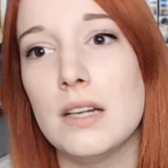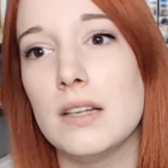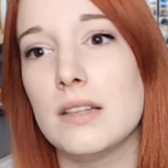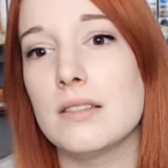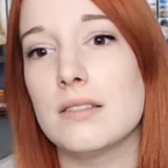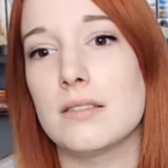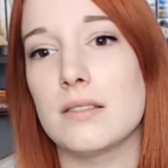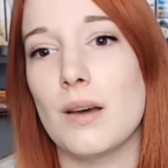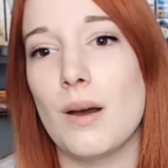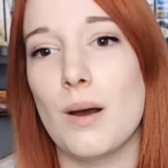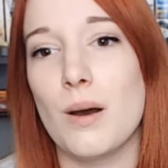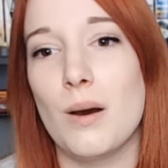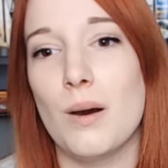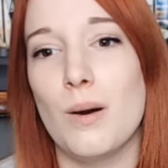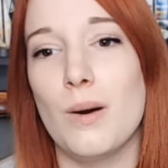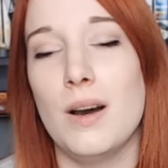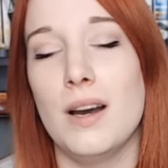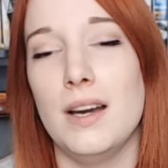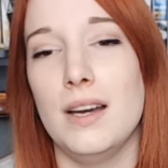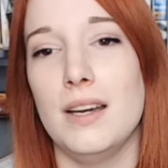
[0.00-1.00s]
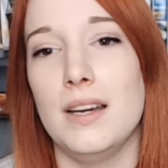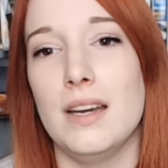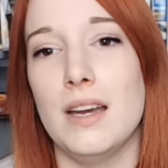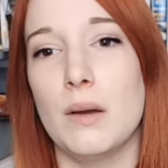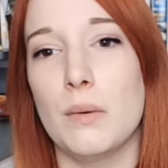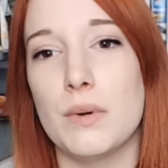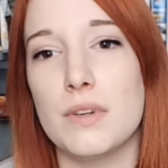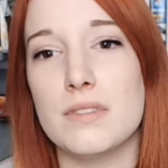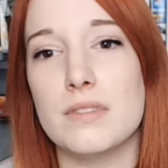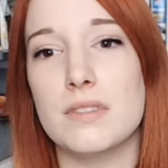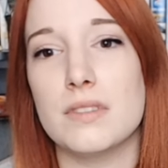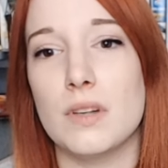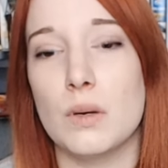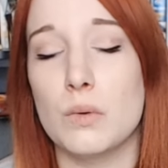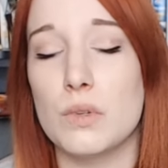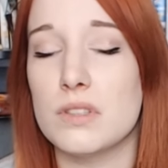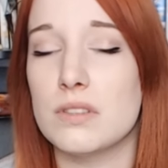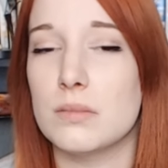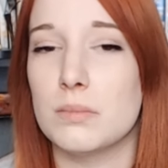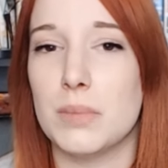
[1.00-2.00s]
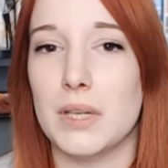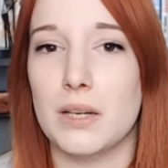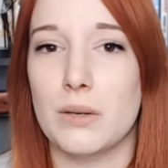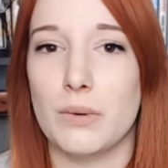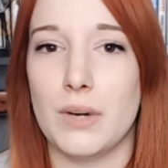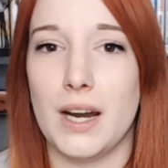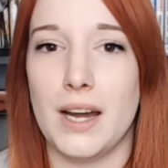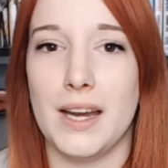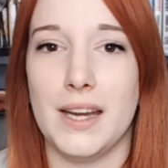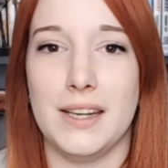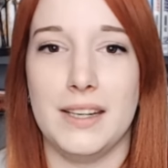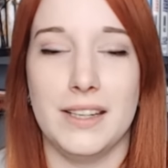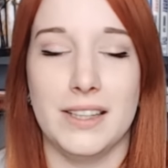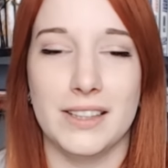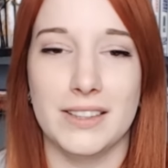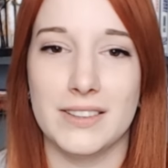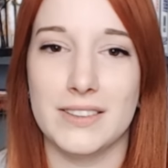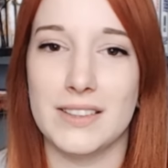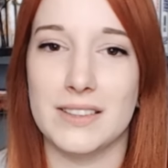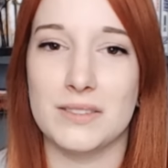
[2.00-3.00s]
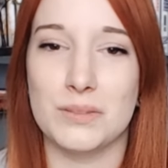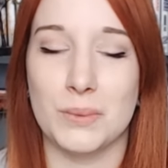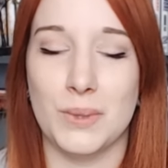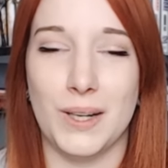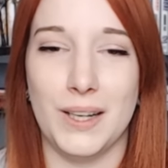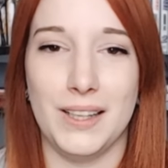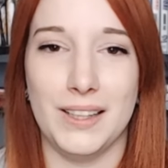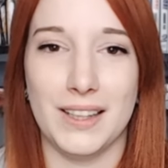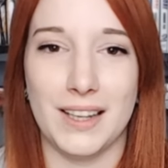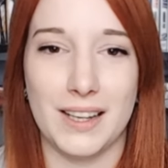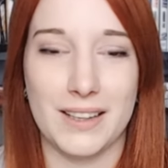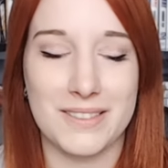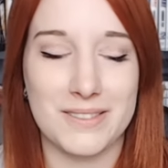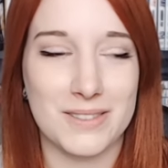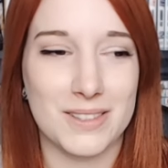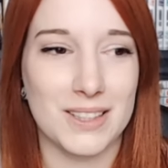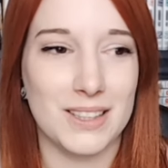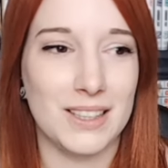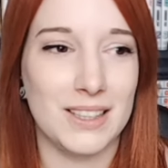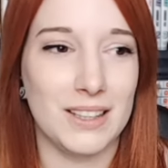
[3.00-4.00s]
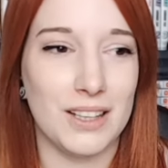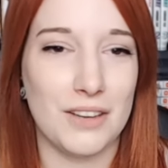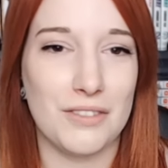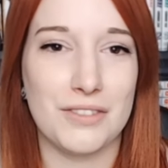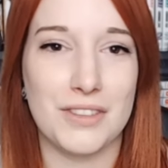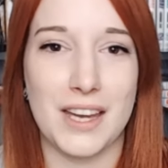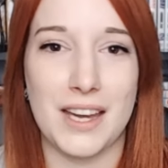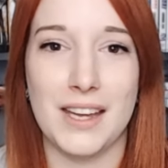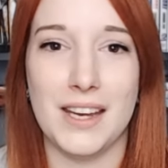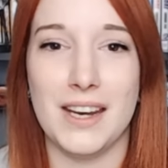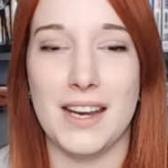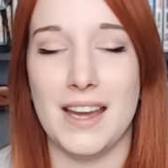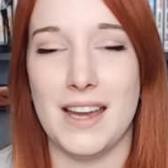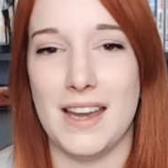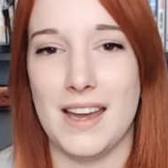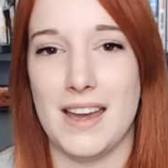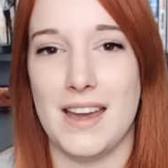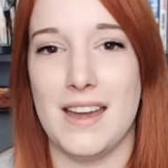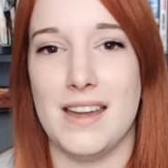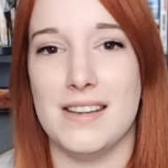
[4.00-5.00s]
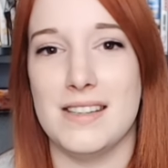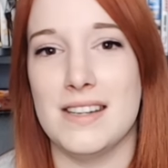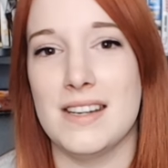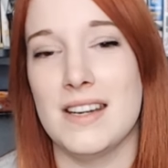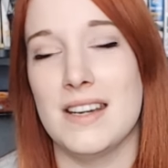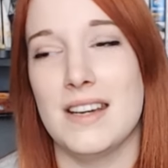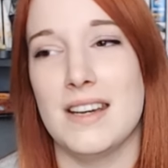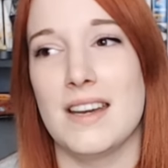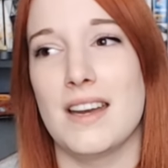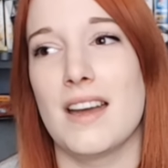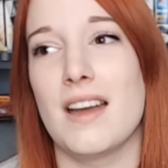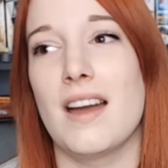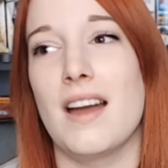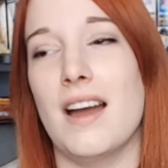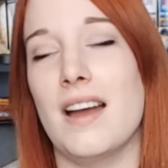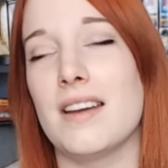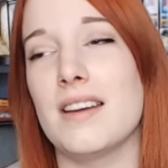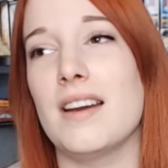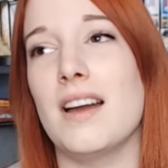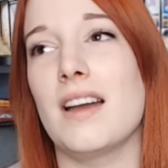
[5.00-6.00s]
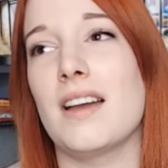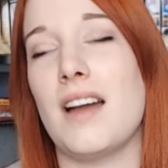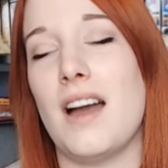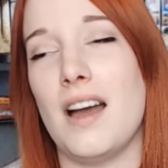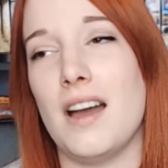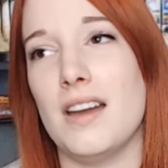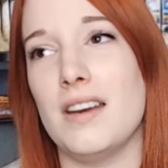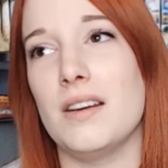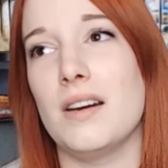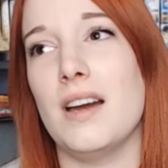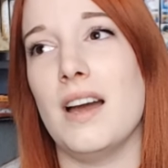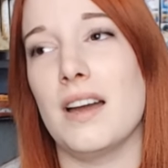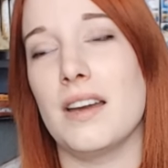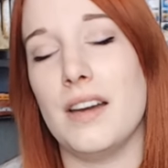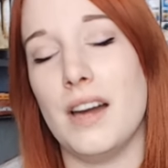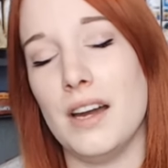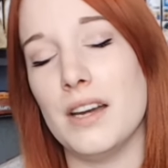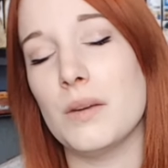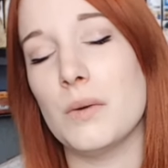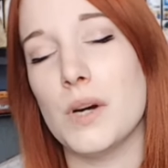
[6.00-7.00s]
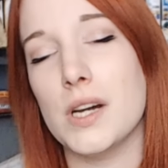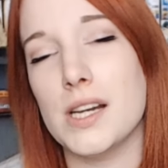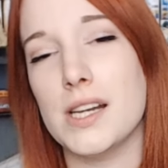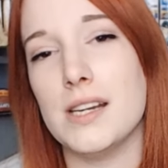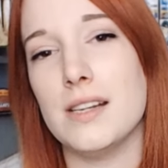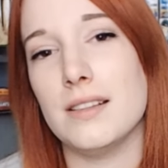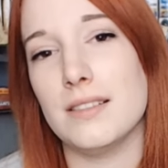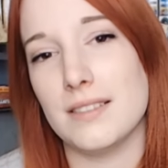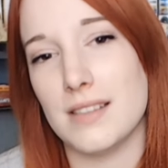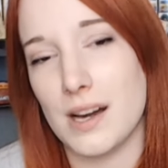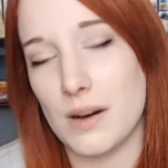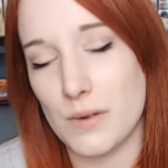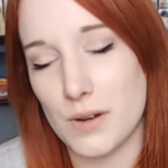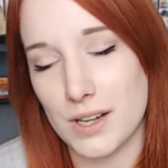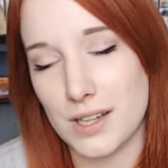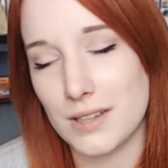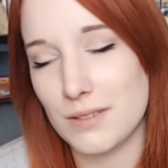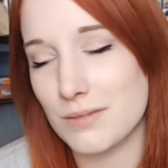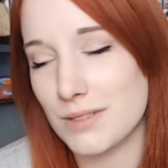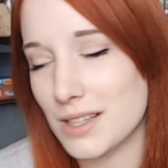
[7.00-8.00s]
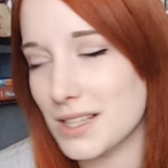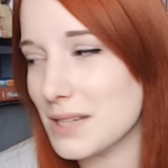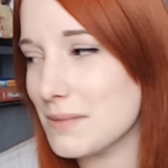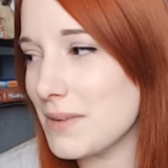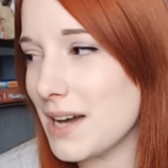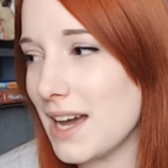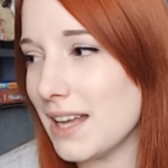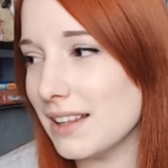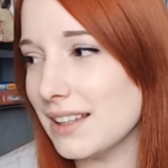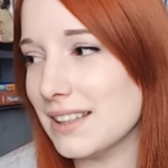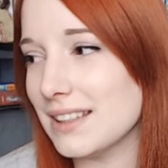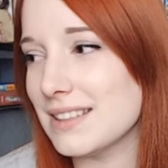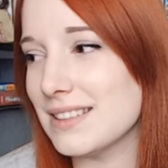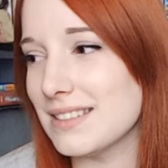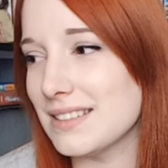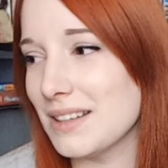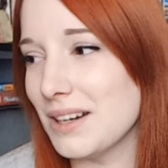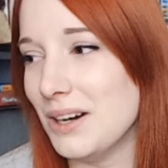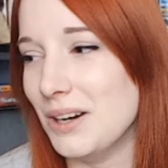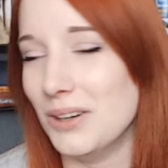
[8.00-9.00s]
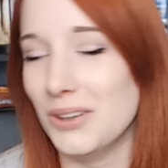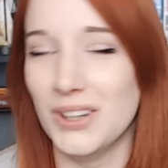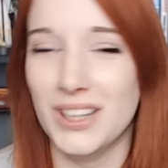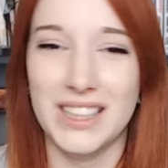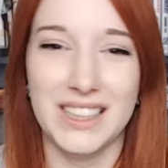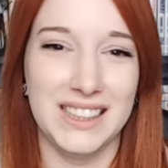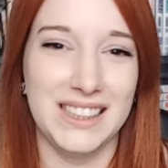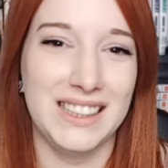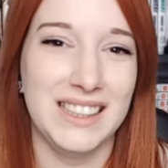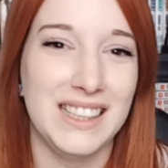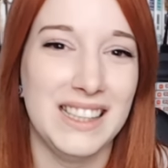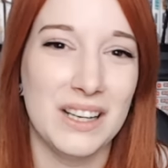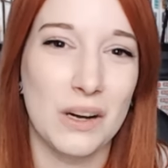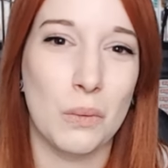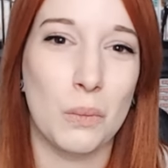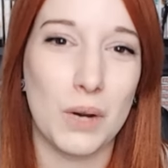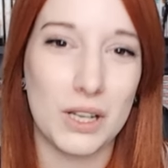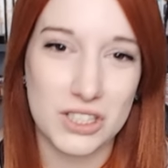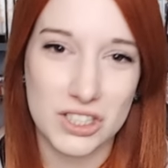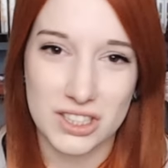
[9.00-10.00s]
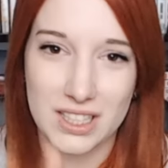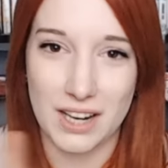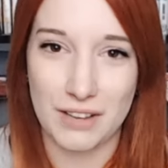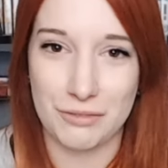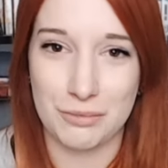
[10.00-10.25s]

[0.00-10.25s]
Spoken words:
So it was a big ride, this one. I really loved it, and I kind of want it really badly, so watch Death